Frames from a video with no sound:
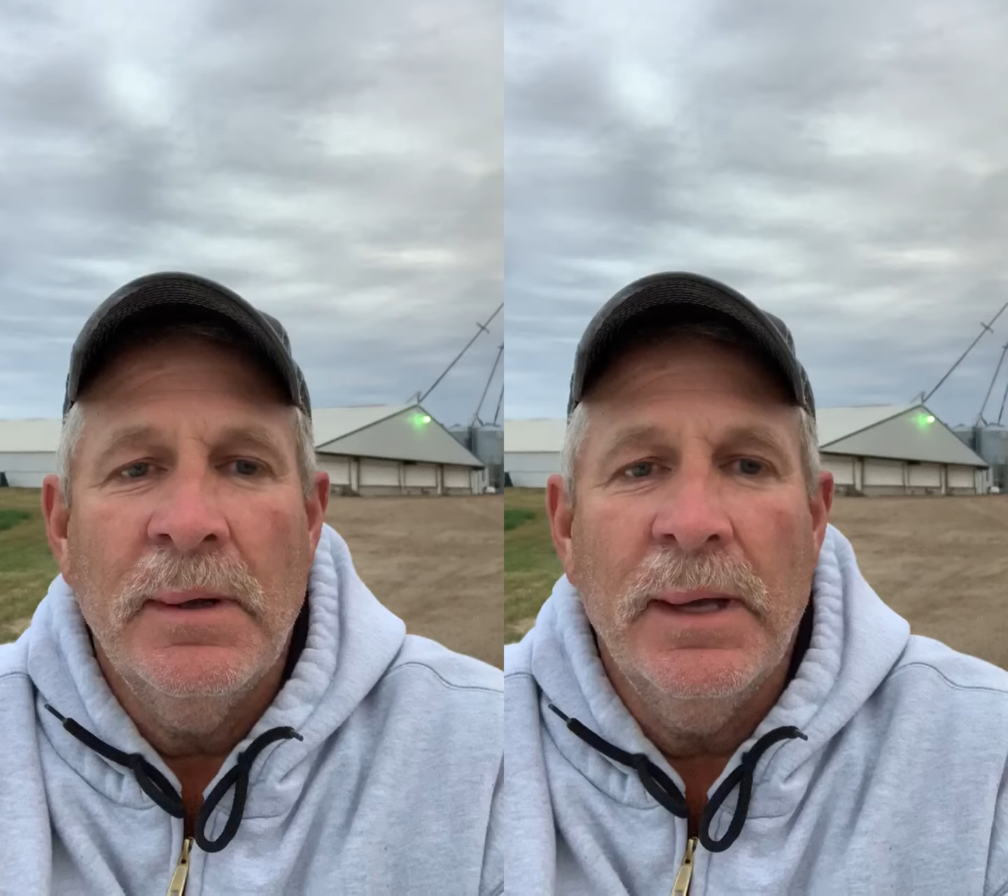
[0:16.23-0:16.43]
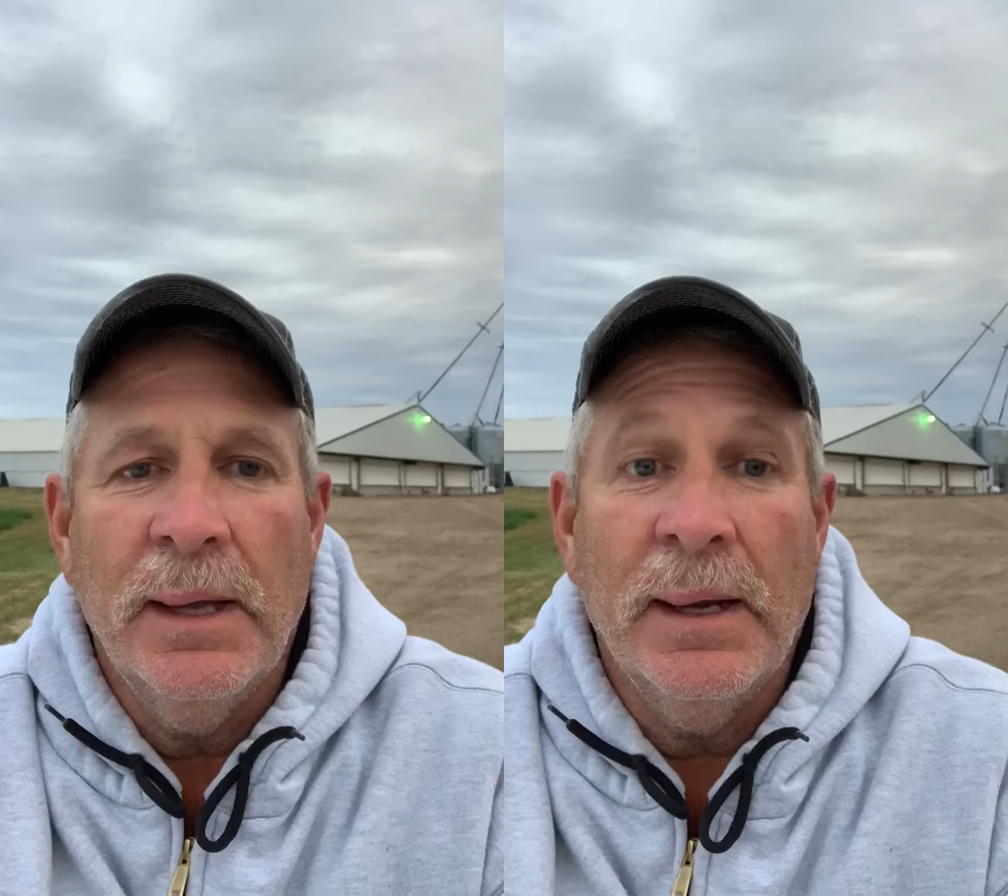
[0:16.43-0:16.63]

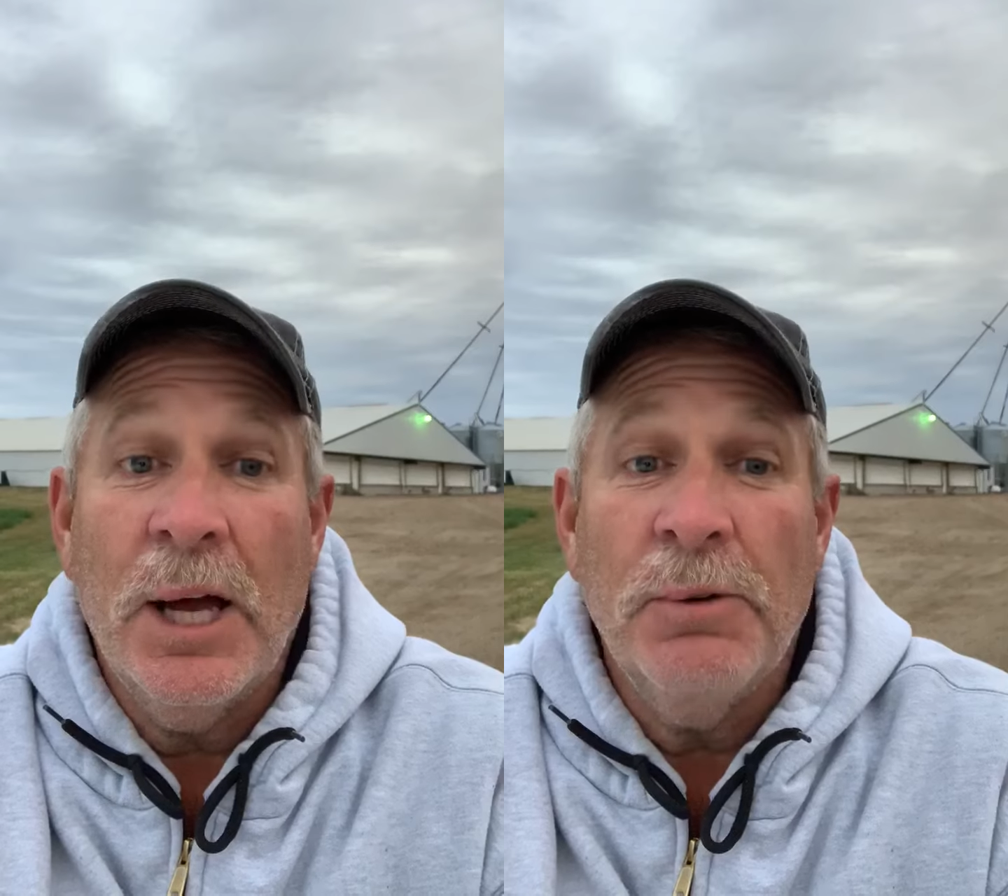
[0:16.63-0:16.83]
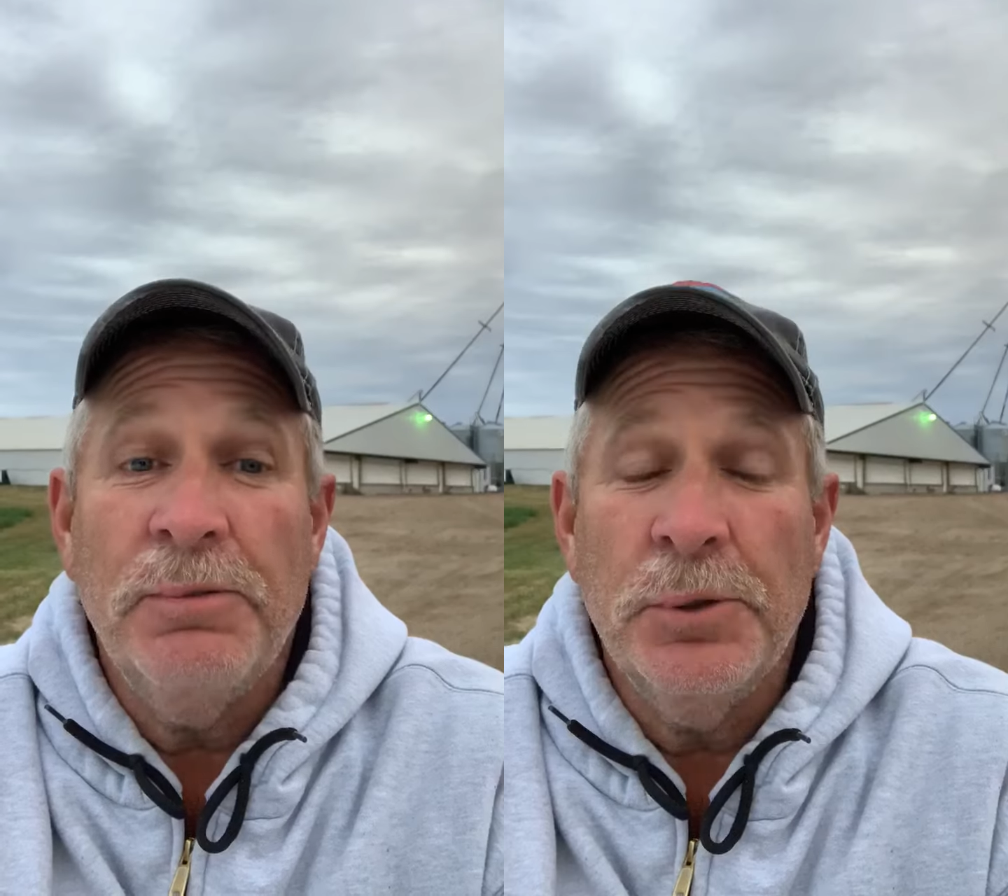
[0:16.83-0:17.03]
and
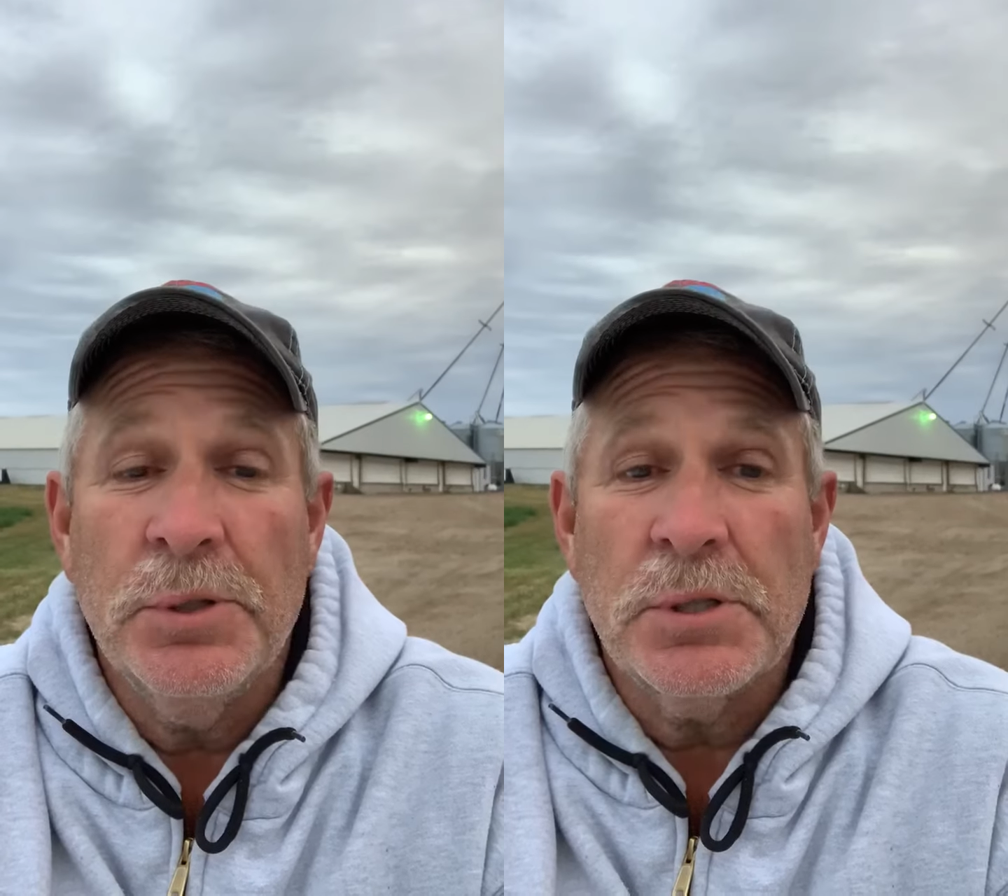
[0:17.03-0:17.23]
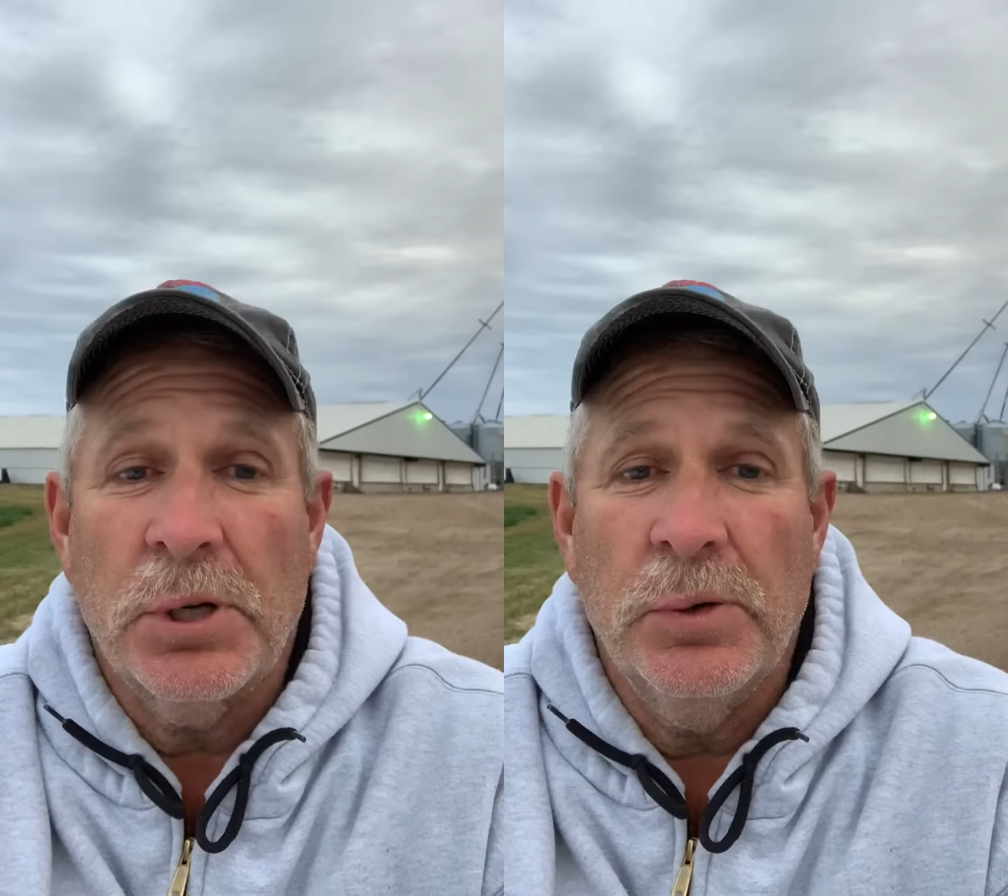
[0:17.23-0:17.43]
how food
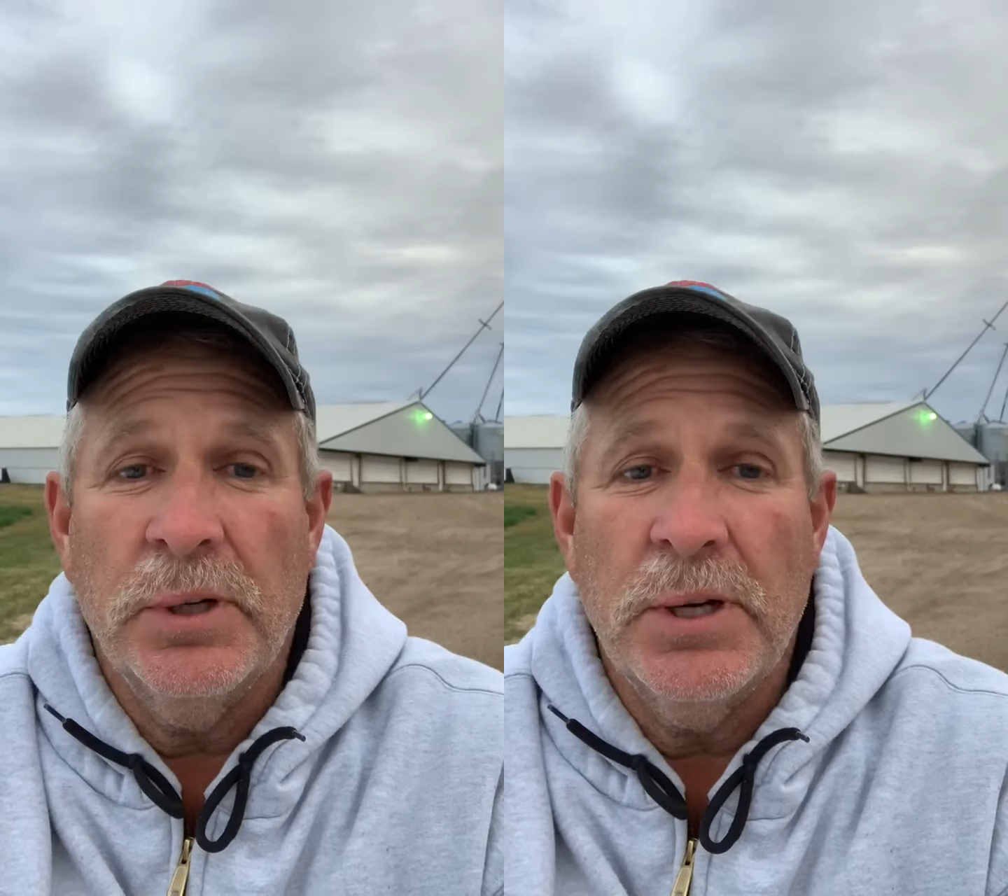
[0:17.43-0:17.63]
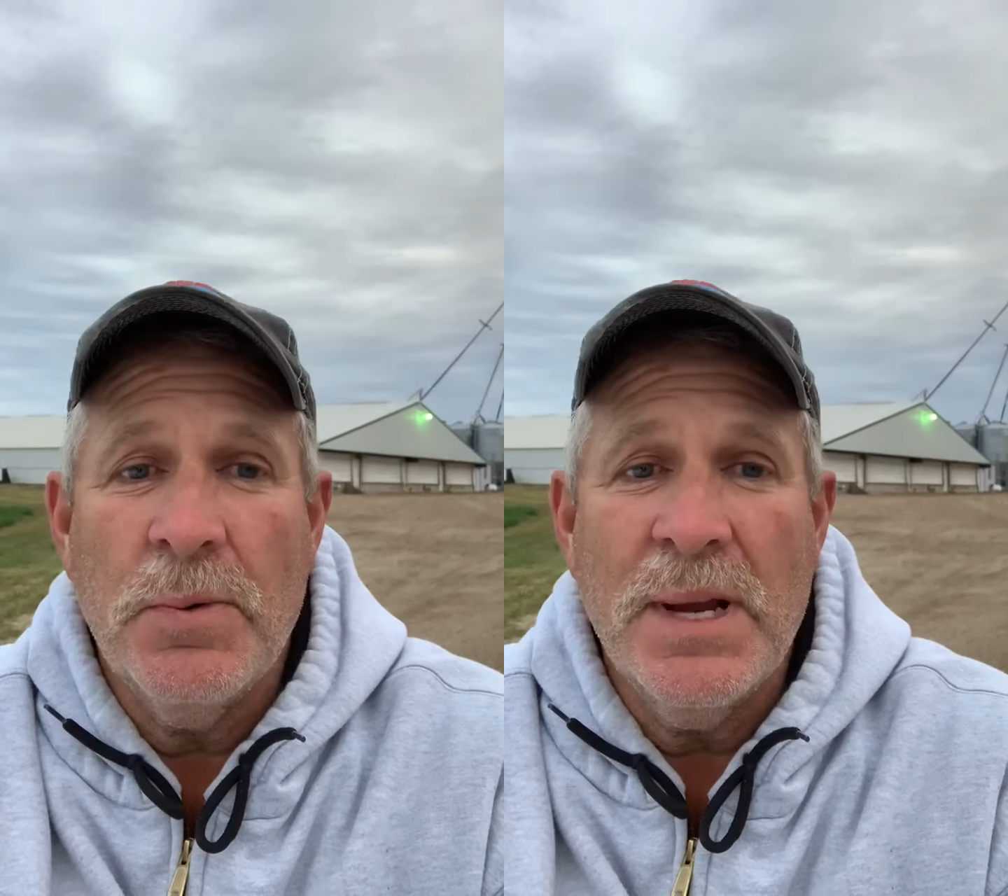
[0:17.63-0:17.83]
is grown
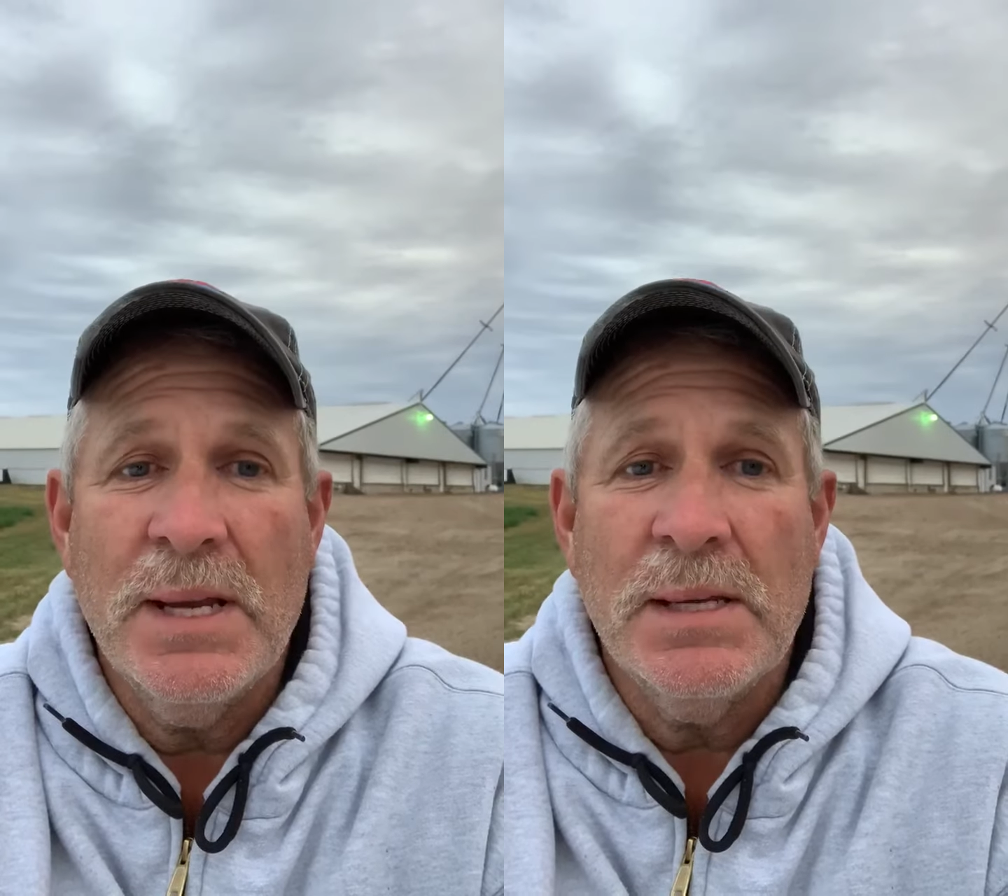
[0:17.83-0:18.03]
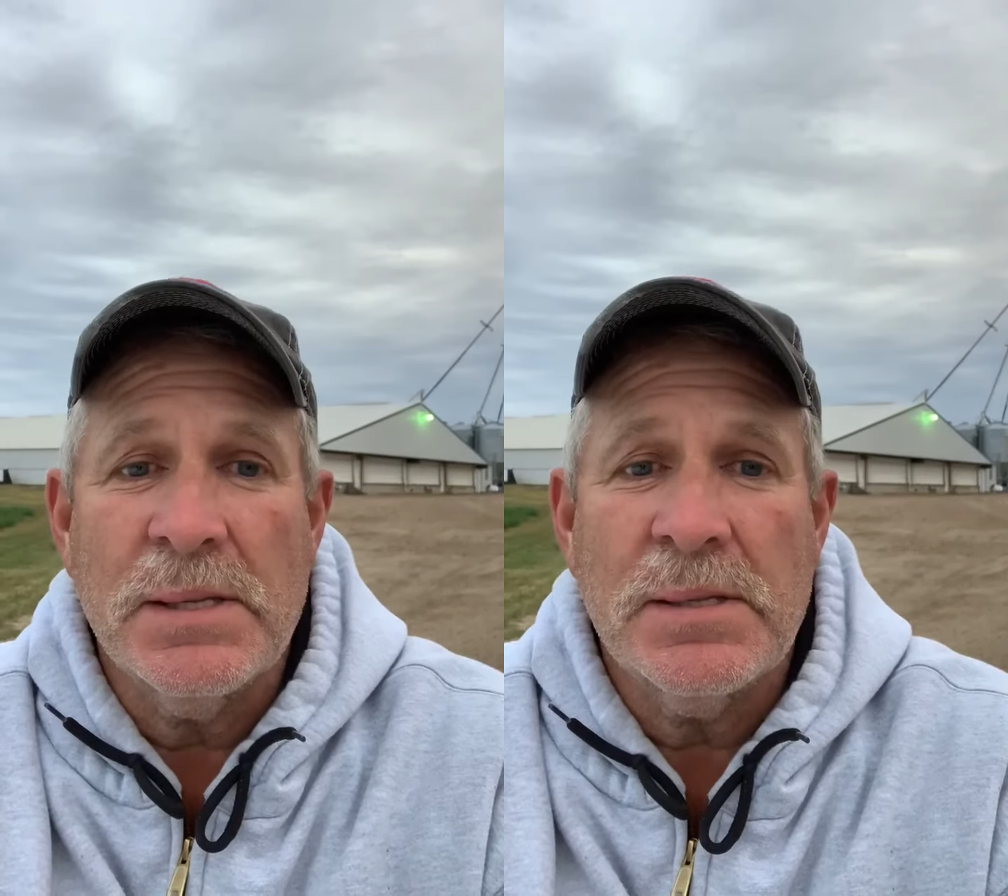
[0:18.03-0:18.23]
and
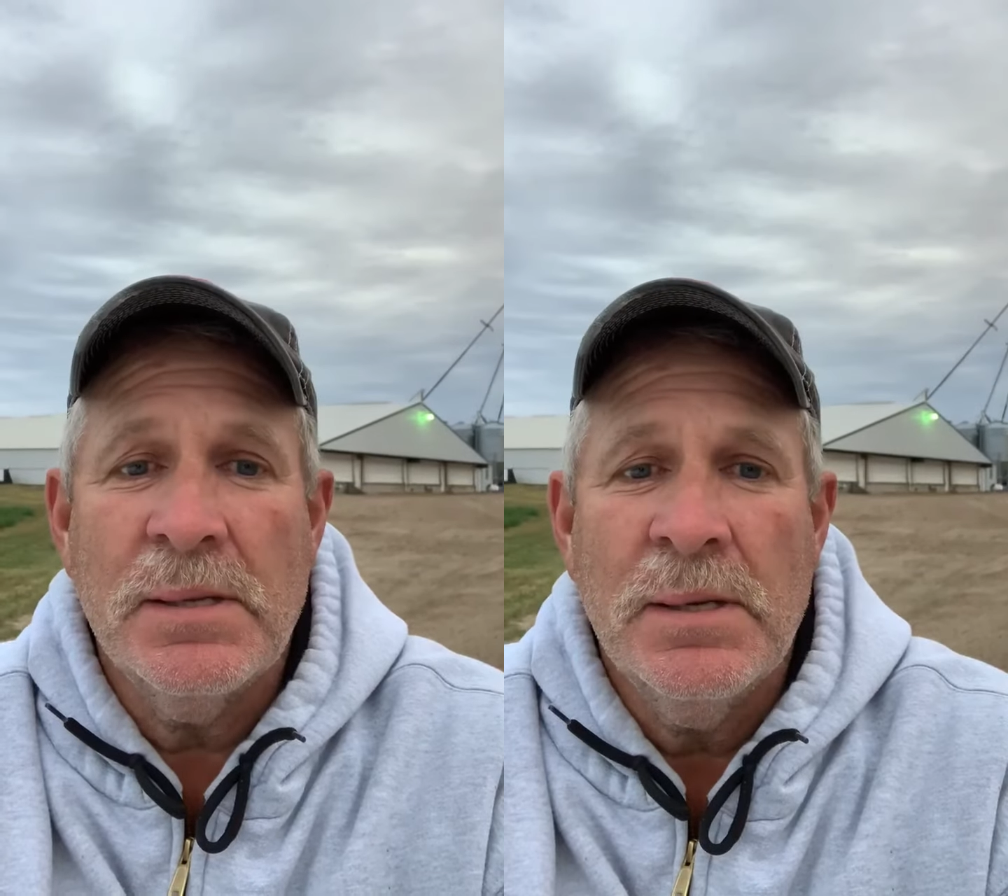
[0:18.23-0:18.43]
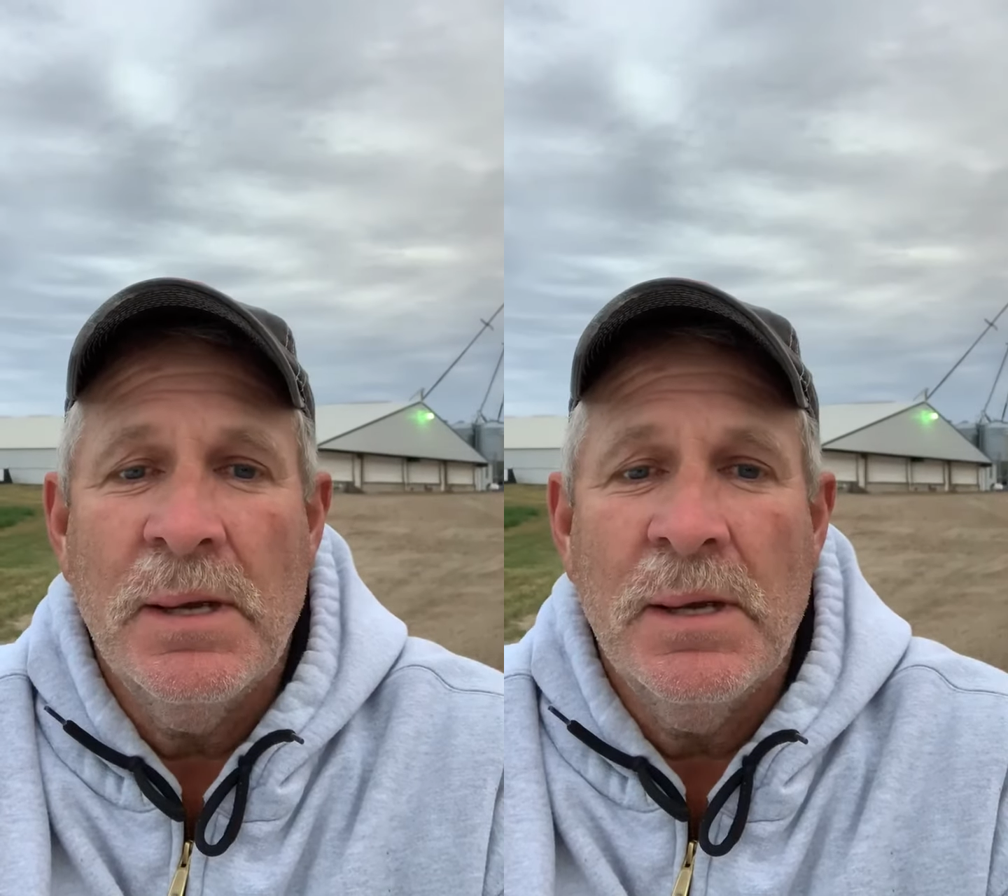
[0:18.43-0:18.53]
raised.